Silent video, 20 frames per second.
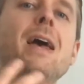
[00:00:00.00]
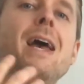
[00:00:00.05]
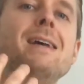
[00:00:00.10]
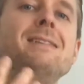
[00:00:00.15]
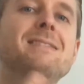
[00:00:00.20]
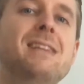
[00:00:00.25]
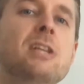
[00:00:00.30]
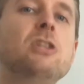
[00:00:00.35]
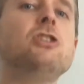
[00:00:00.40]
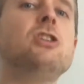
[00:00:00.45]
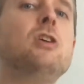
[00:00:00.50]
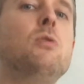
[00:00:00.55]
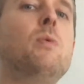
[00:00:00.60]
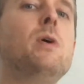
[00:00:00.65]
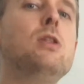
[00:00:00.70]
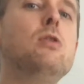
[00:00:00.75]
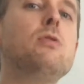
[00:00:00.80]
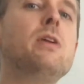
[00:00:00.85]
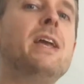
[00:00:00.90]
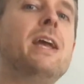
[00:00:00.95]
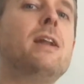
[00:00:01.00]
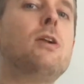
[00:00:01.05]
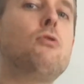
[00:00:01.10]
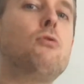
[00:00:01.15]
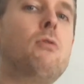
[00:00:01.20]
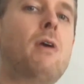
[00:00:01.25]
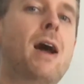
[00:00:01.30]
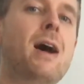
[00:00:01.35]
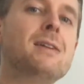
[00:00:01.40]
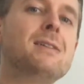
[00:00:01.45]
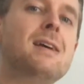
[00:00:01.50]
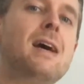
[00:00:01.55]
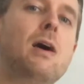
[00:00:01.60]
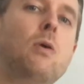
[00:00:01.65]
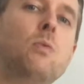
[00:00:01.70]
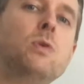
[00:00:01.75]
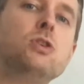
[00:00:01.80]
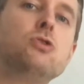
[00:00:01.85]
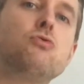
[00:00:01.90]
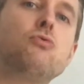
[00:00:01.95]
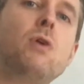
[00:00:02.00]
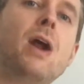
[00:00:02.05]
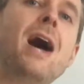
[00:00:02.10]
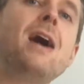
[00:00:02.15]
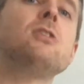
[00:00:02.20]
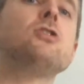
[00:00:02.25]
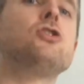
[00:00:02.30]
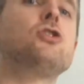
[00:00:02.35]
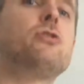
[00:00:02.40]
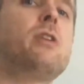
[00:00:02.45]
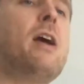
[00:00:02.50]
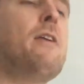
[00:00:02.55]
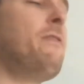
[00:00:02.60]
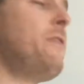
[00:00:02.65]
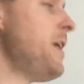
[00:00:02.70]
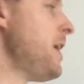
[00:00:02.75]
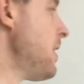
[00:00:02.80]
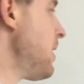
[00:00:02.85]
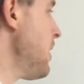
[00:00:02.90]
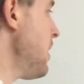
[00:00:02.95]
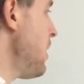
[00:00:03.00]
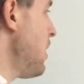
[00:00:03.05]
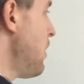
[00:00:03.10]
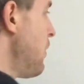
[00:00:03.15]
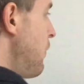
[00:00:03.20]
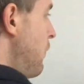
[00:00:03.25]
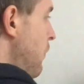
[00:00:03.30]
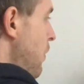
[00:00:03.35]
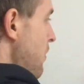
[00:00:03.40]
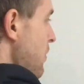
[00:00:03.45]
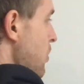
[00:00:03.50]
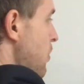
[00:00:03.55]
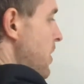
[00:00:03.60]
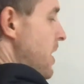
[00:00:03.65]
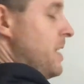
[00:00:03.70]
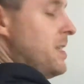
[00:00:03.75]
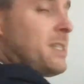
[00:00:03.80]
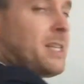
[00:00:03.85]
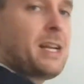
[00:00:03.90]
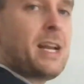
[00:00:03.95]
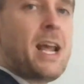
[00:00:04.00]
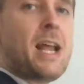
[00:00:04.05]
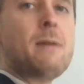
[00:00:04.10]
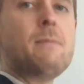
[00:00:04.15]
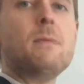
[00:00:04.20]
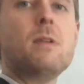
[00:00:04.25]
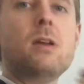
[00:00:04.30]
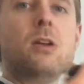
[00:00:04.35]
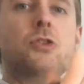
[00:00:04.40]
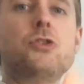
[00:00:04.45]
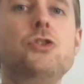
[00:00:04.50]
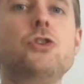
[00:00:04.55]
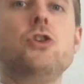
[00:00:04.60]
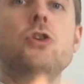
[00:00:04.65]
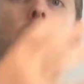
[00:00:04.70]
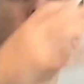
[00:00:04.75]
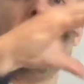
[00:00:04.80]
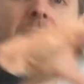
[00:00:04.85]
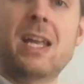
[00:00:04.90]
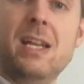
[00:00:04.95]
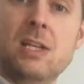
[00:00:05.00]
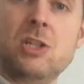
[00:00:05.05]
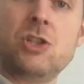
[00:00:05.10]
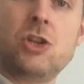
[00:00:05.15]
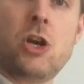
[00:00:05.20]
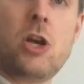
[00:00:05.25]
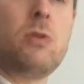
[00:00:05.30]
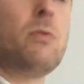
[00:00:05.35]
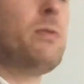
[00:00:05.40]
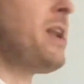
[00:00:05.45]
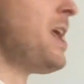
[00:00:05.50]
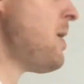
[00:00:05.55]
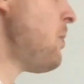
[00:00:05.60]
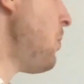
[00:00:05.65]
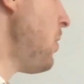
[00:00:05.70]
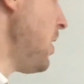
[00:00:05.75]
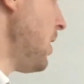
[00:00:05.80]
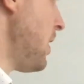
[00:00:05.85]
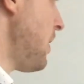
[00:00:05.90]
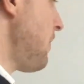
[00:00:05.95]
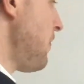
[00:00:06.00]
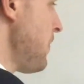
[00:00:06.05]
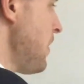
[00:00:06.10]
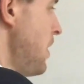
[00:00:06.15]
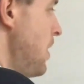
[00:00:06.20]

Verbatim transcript: Essentially, we're looking at a router which routes traffic from your internet to your internal network.